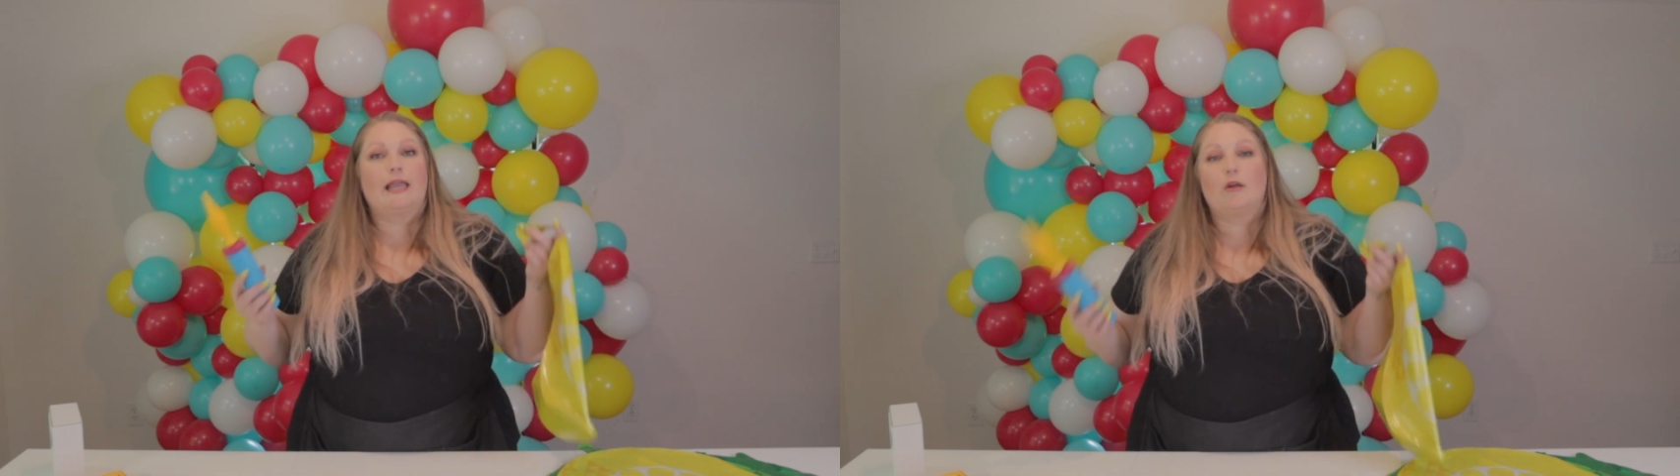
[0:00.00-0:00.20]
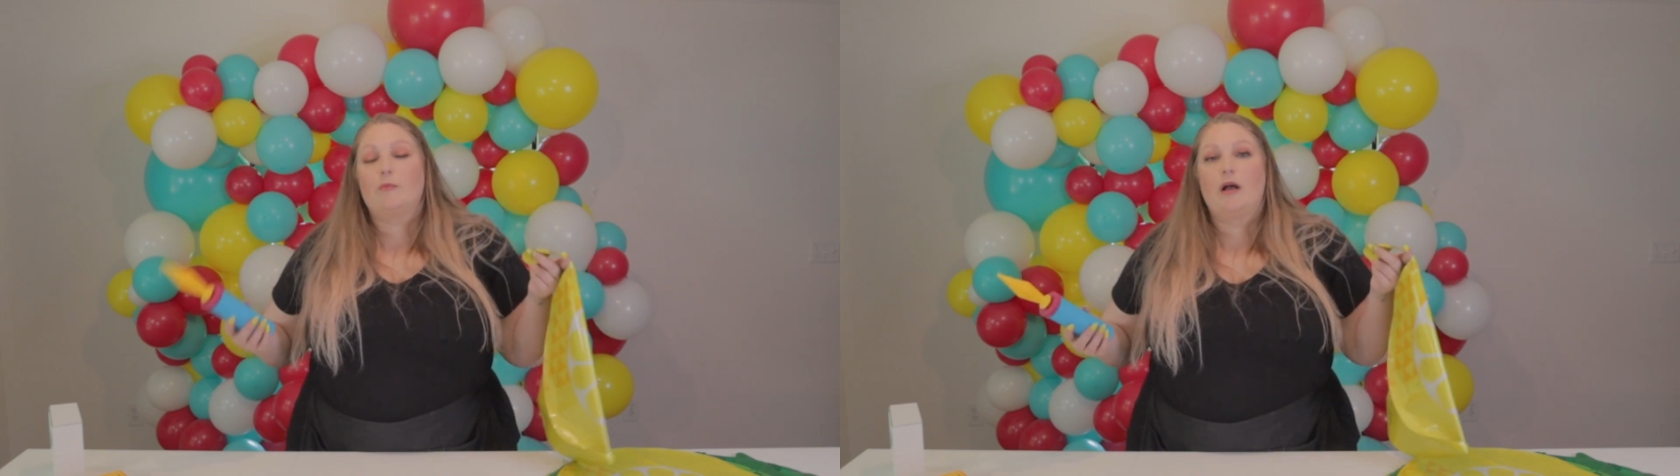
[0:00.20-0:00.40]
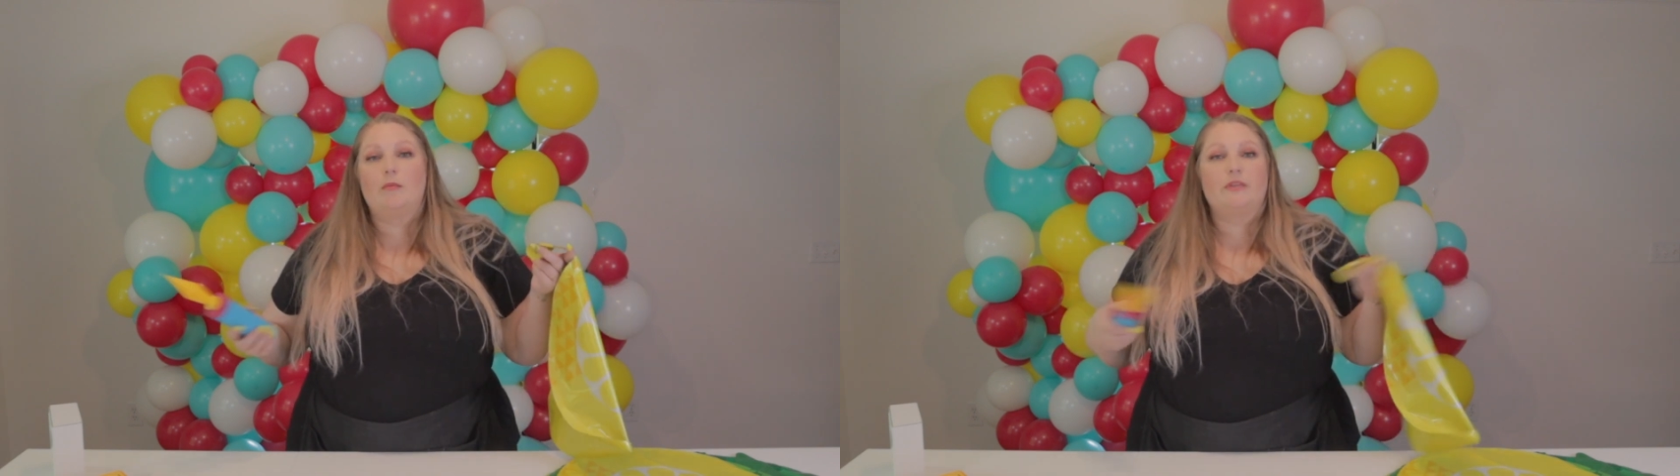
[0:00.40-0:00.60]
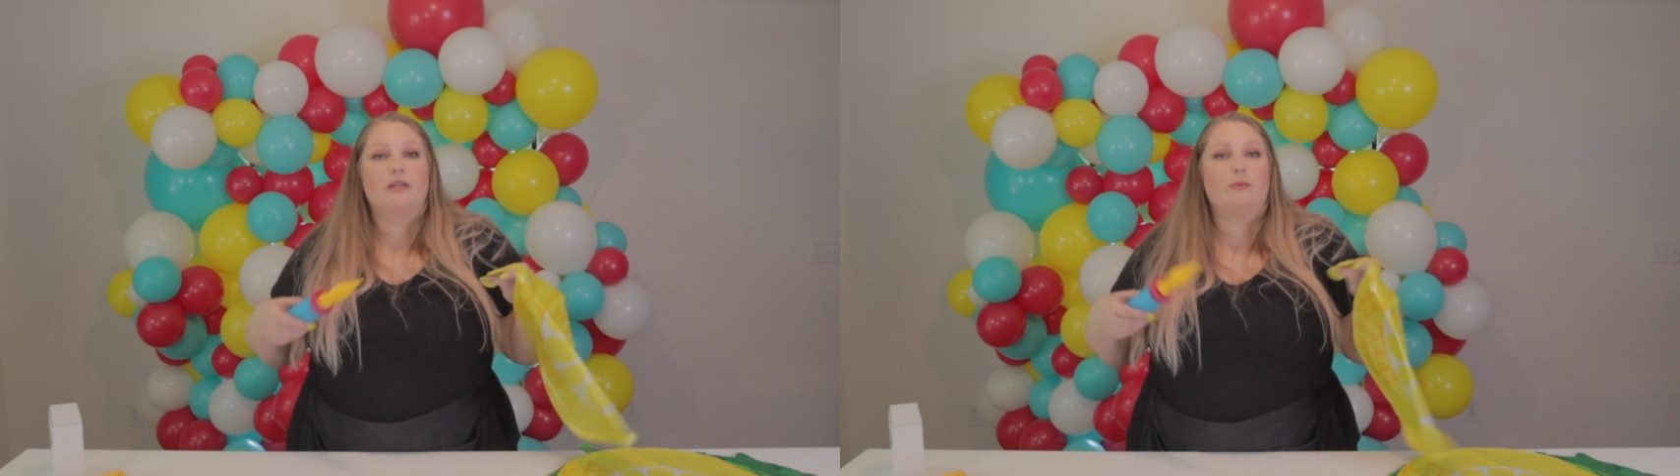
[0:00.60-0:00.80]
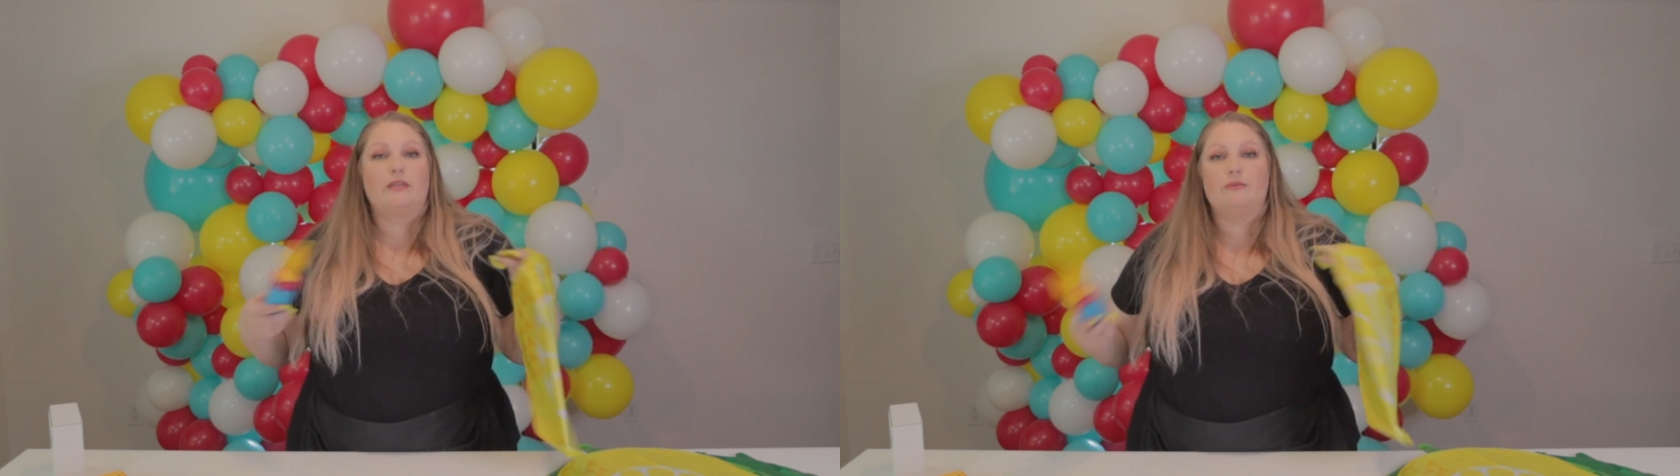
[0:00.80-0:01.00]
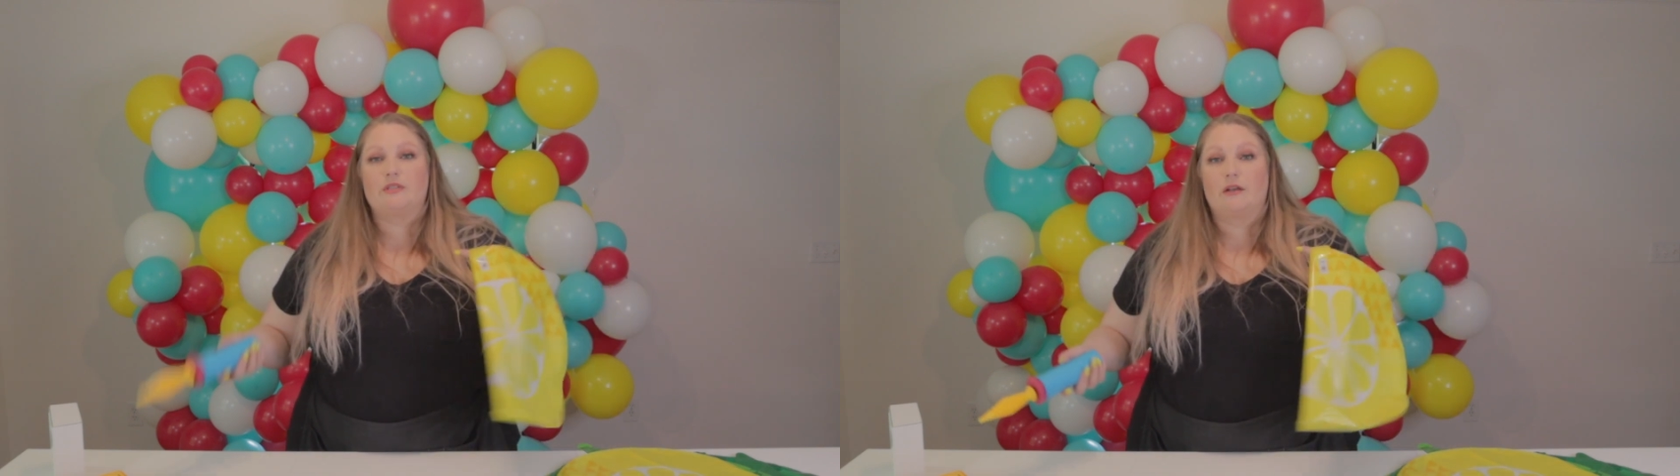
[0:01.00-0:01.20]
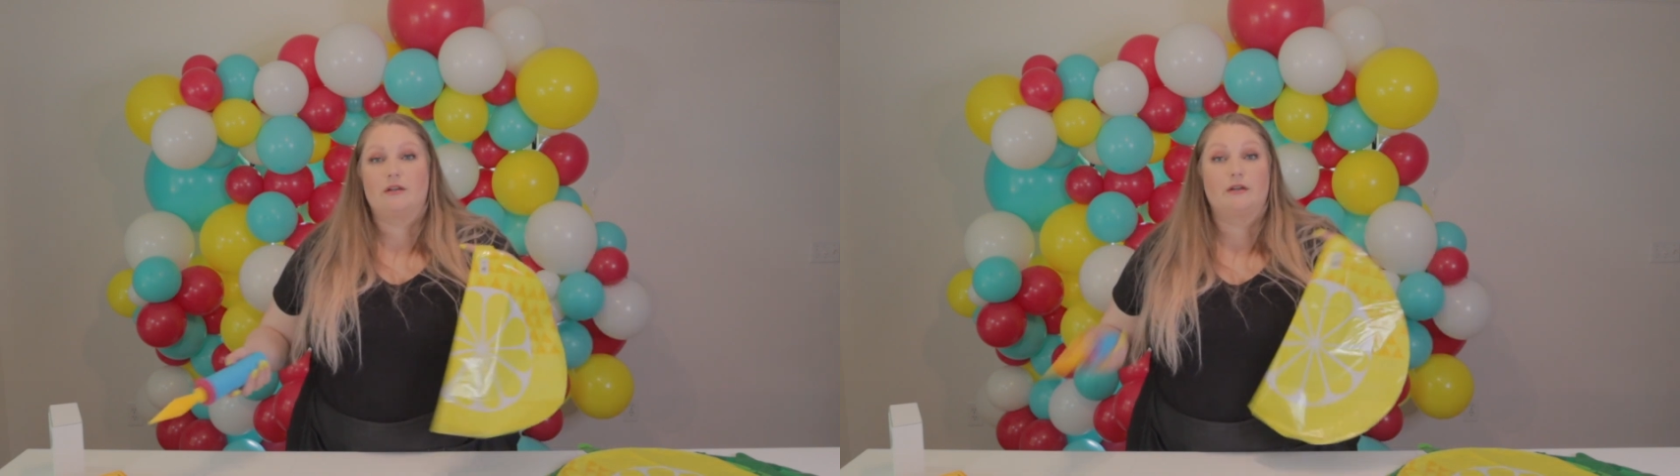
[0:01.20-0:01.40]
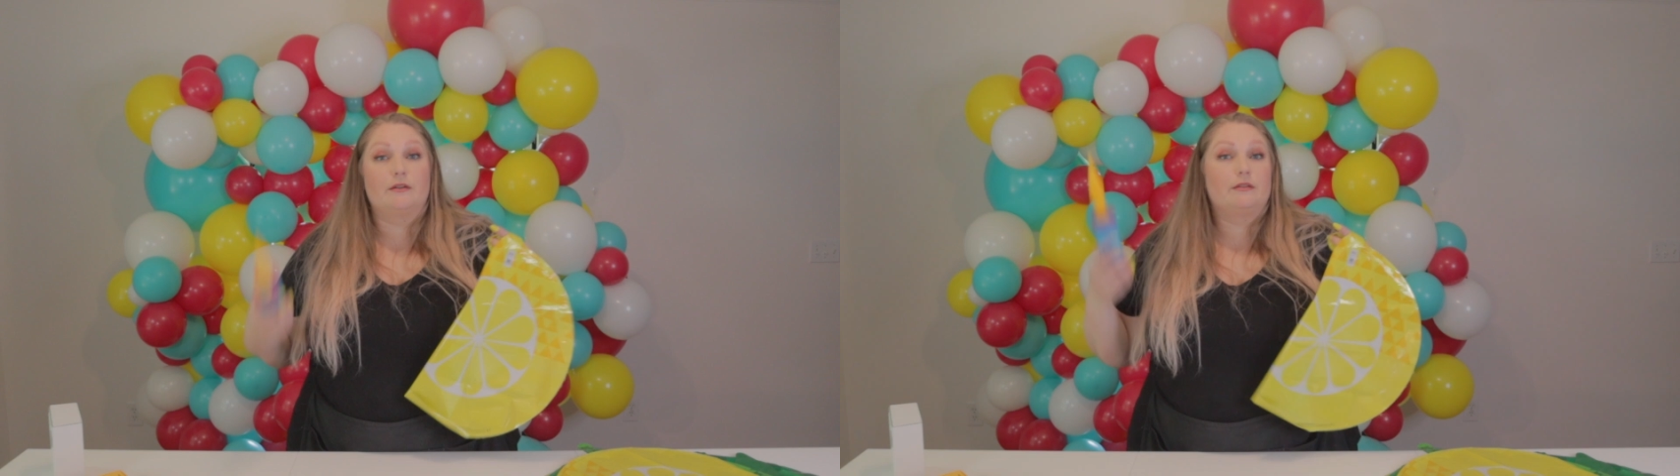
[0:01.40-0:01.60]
air pump like we use on our,